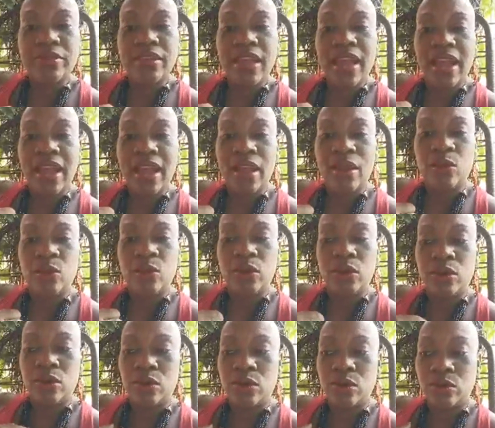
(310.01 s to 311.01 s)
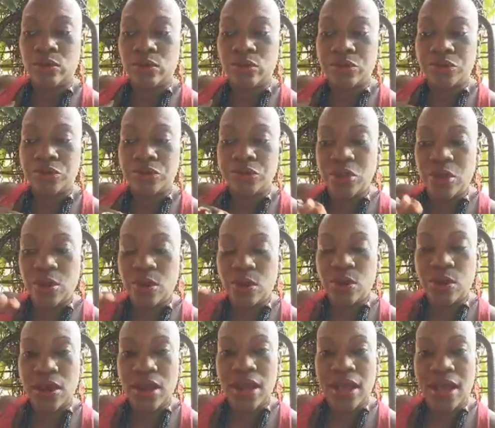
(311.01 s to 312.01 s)
I will,
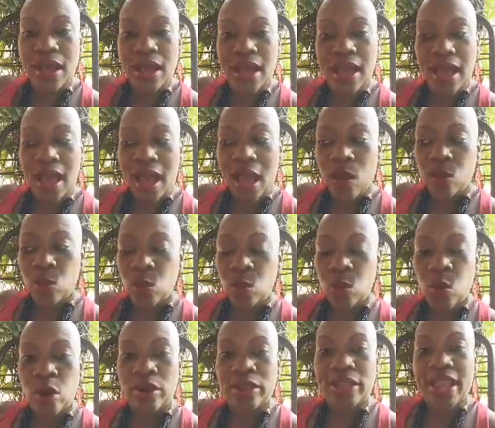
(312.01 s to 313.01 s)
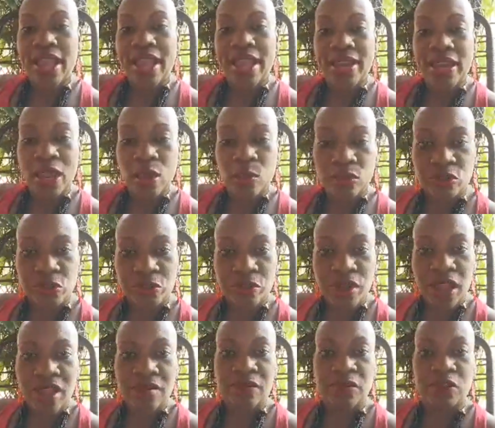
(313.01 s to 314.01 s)
I will work and I will
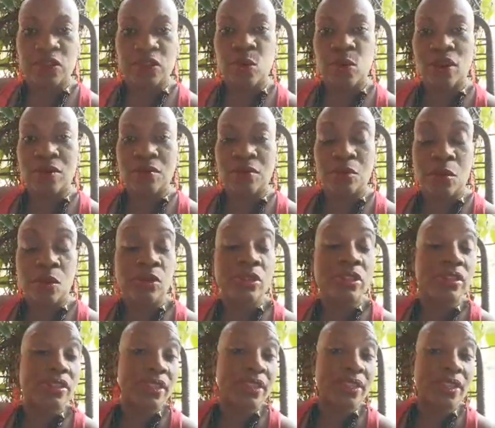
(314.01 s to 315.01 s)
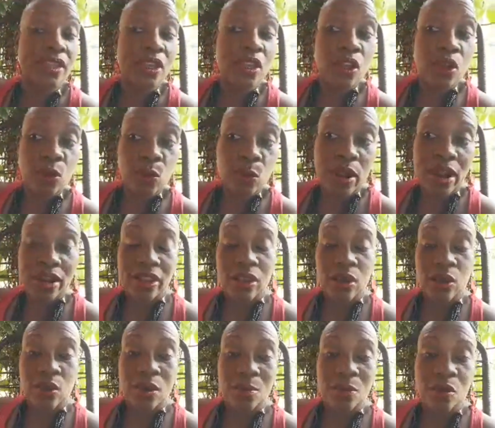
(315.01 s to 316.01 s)
travel. So where I go,
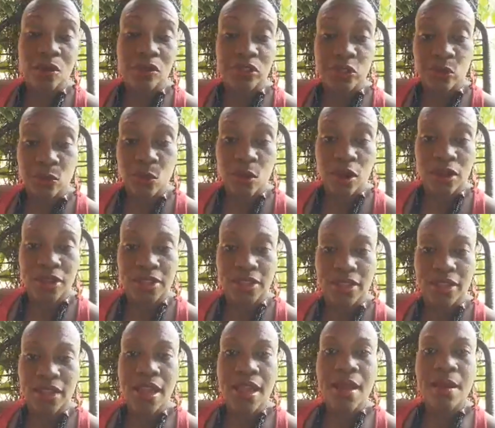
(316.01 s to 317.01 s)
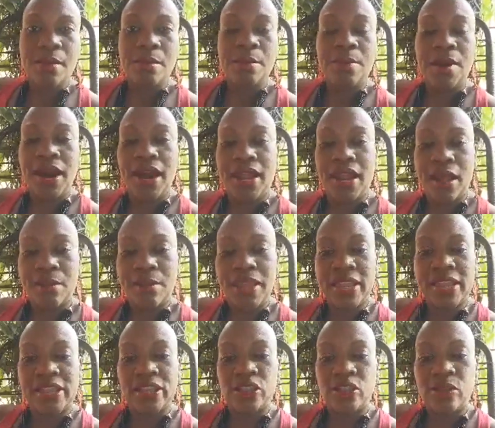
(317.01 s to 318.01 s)
I'm also working. But I'm
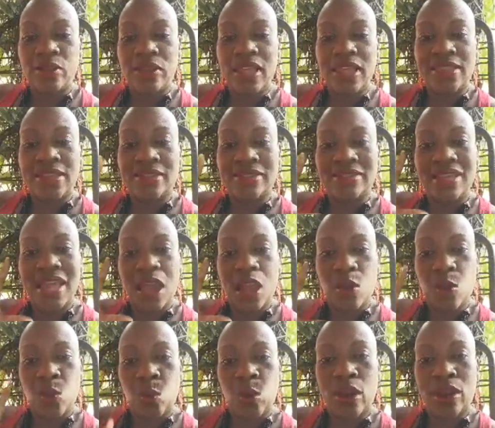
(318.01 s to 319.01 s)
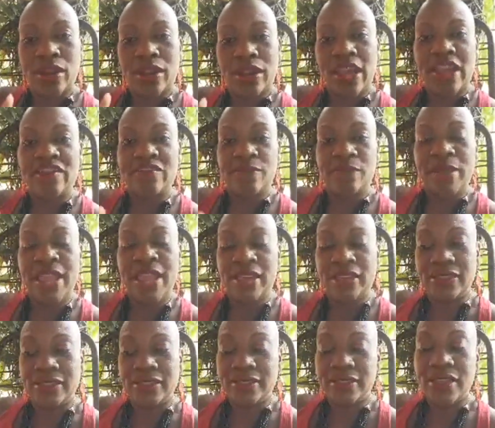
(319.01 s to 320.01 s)
making sure that there's that work-life
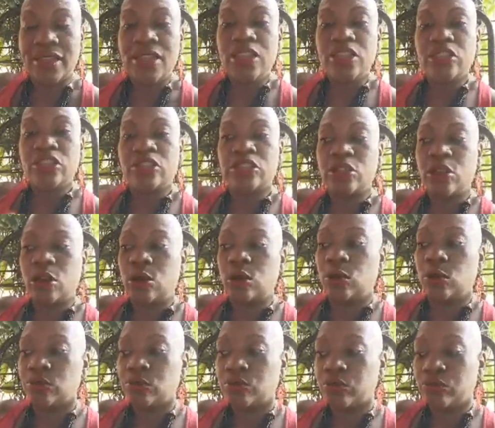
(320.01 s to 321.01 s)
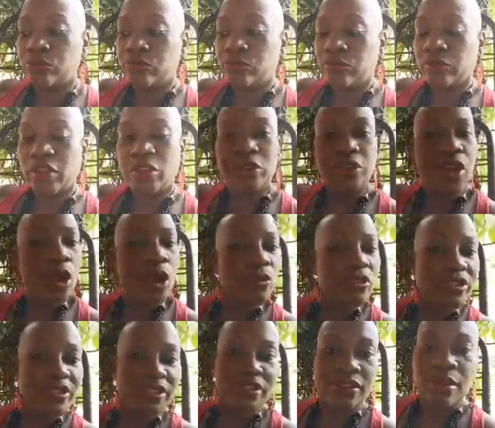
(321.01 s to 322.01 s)
balance. So, I was
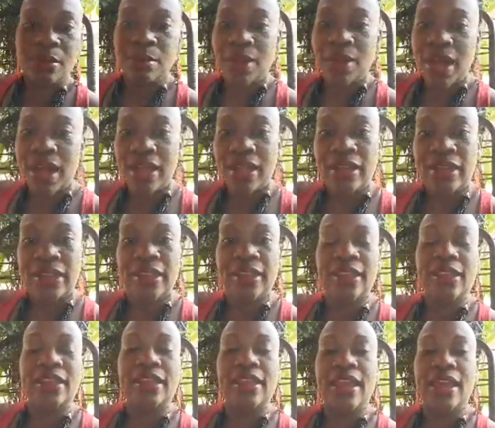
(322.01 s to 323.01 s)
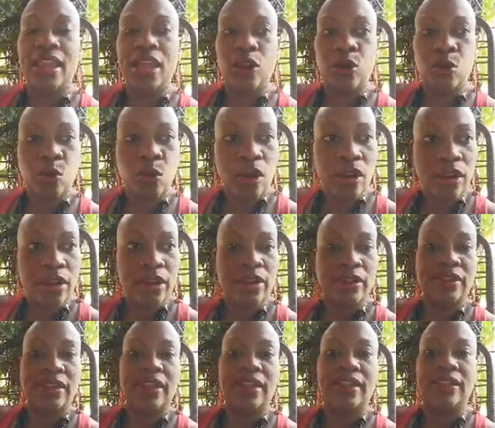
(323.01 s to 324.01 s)
just in Bali and I
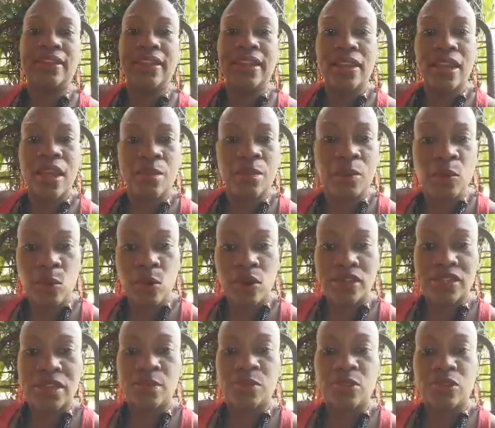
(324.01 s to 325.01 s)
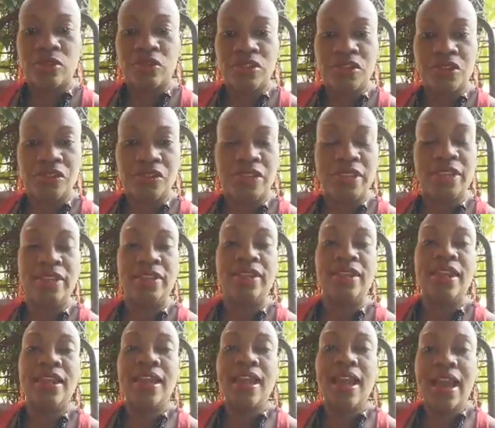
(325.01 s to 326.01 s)
worked. I led a couple workshops on a retreat.
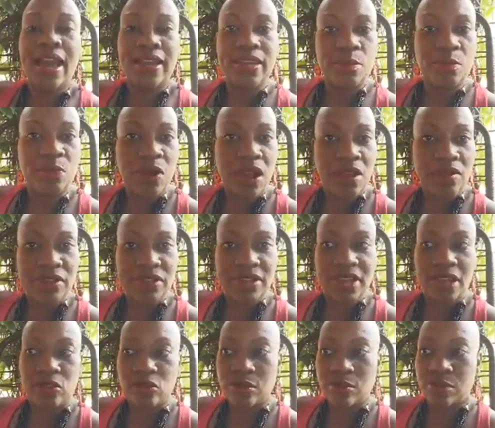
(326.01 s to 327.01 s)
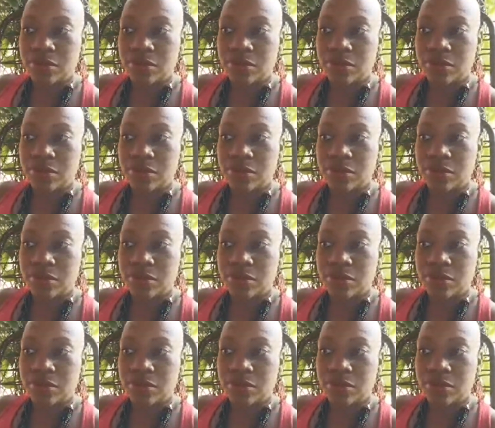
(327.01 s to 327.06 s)
I did private tantric